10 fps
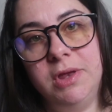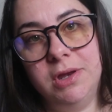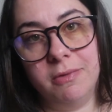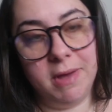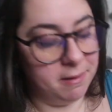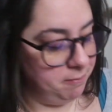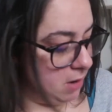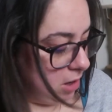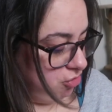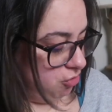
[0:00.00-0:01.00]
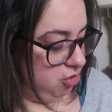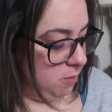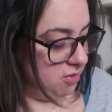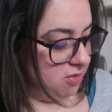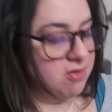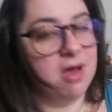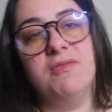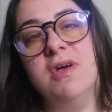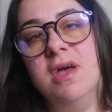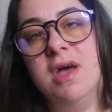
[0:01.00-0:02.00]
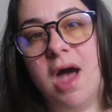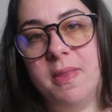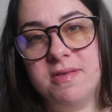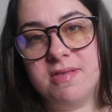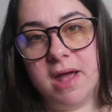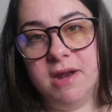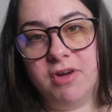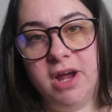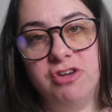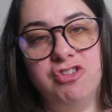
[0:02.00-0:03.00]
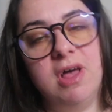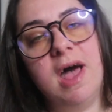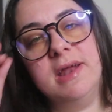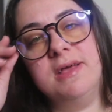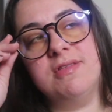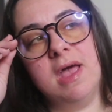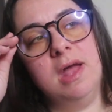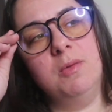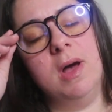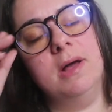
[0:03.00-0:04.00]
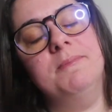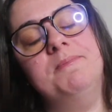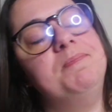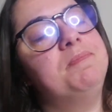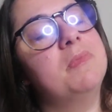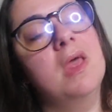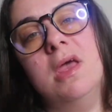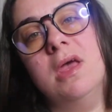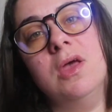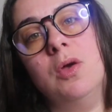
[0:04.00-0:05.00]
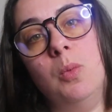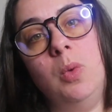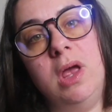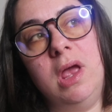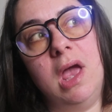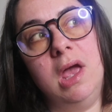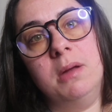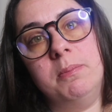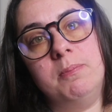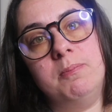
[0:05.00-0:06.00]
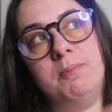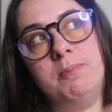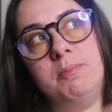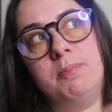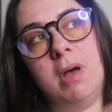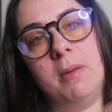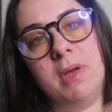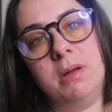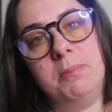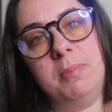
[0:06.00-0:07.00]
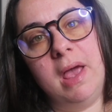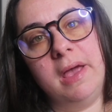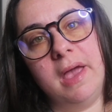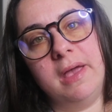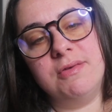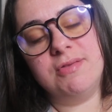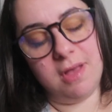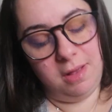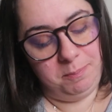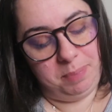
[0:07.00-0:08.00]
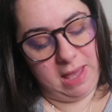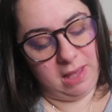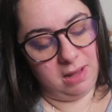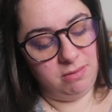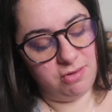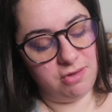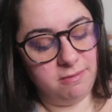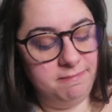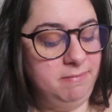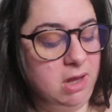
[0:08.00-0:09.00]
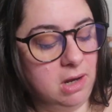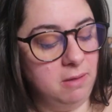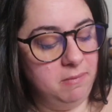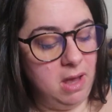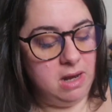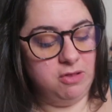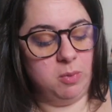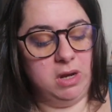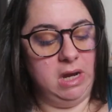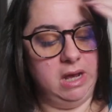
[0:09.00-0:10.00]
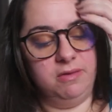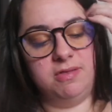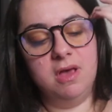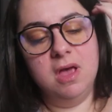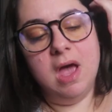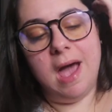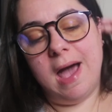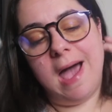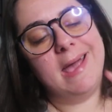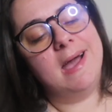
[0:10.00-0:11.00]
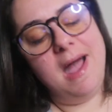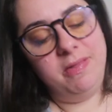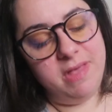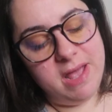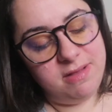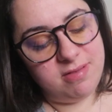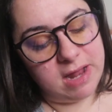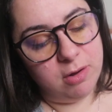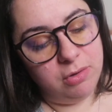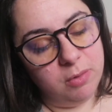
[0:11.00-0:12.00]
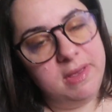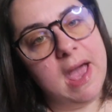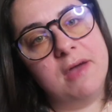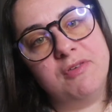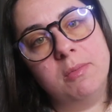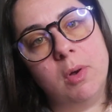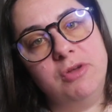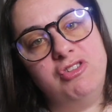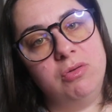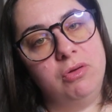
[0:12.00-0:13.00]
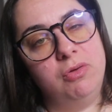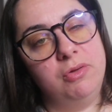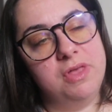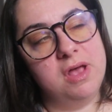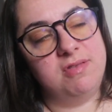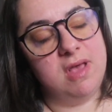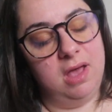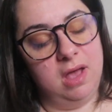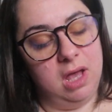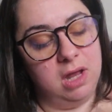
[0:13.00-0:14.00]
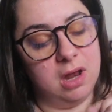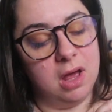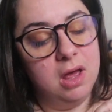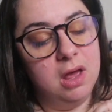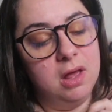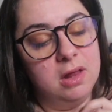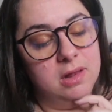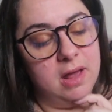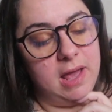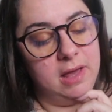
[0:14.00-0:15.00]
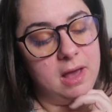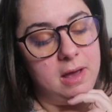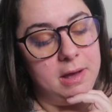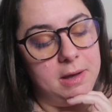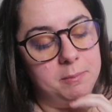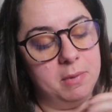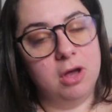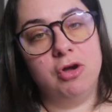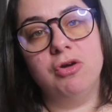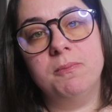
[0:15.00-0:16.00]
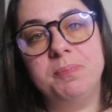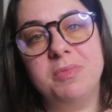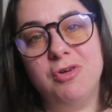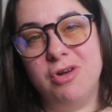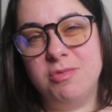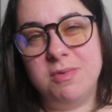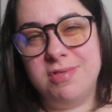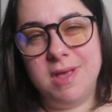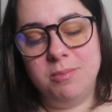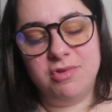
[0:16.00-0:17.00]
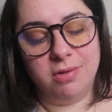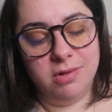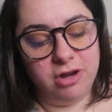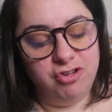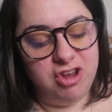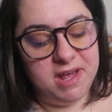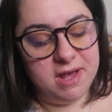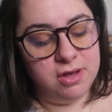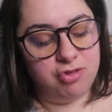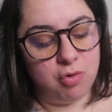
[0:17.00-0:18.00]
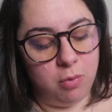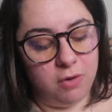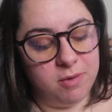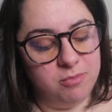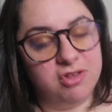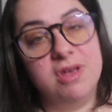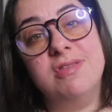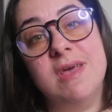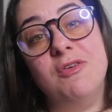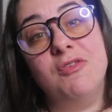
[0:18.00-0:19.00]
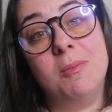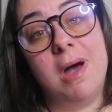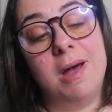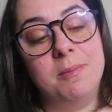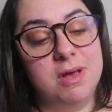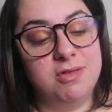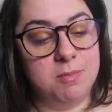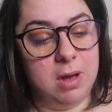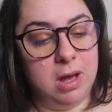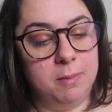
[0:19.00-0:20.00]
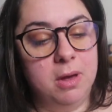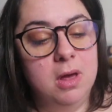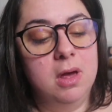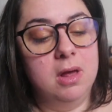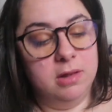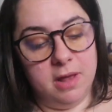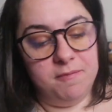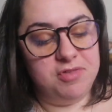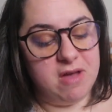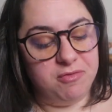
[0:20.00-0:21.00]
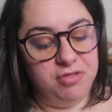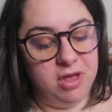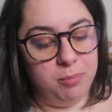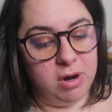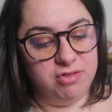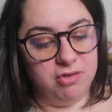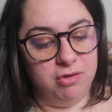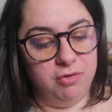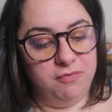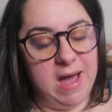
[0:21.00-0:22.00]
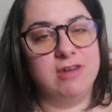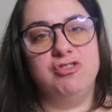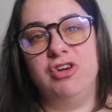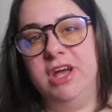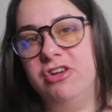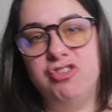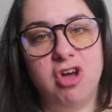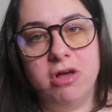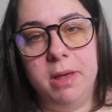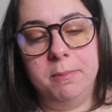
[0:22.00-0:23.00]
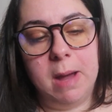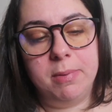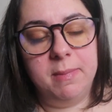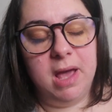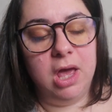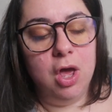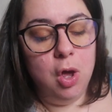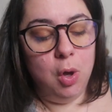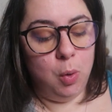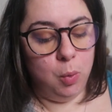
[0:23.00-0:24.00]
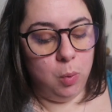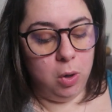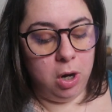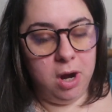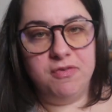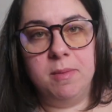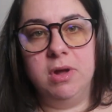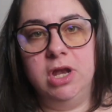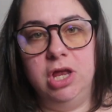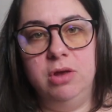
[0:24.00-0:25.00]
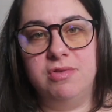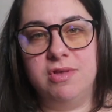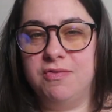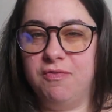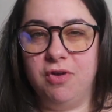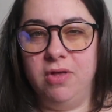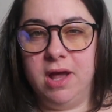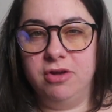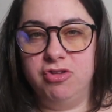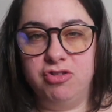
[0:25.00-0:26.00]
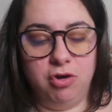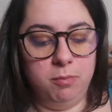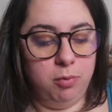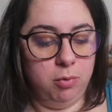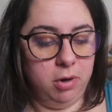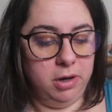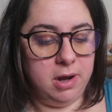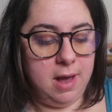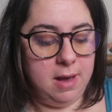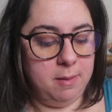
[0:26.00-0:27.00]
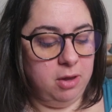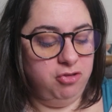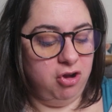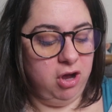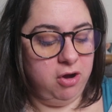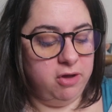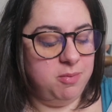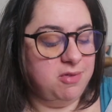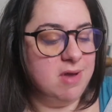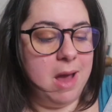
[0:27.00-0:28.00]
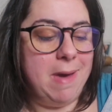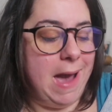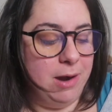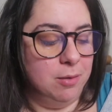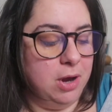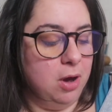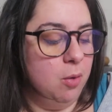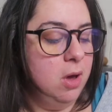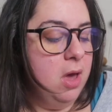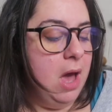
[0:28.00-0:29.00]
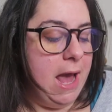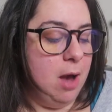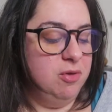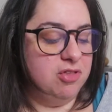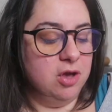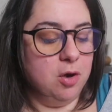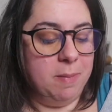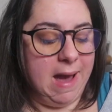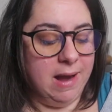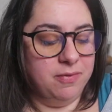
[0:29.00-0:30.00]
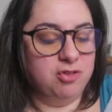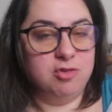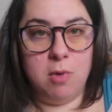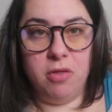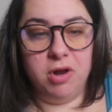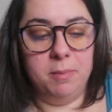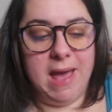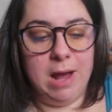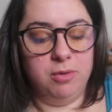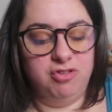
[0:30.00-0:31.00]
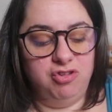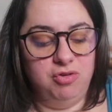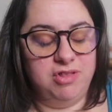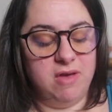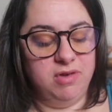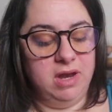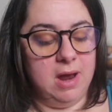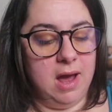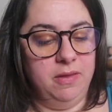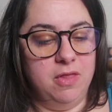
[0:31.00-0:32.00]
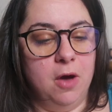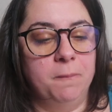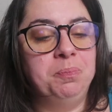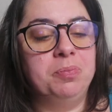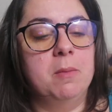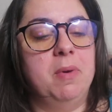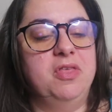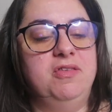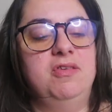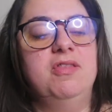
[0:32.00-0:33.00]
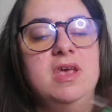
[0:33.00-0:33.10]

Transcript: you know, like nacho chips and stuff on the side of our enchiladas, and well, we ate pumpkin pancakes and bacon. So, you know, it is what it is. Uh, I got this, I don't know yet if I'm going to include this in uh, like, um, Christmas themed lunches, or if I'm just gonna save it for mom because mom loves everything Pretzel Factory and chocolate and peppermint, or if I'm gonna use this for like a dessert board um, during Christmas time. I don't know. I always could go back. This small little bag was two seventy-nine though, but this is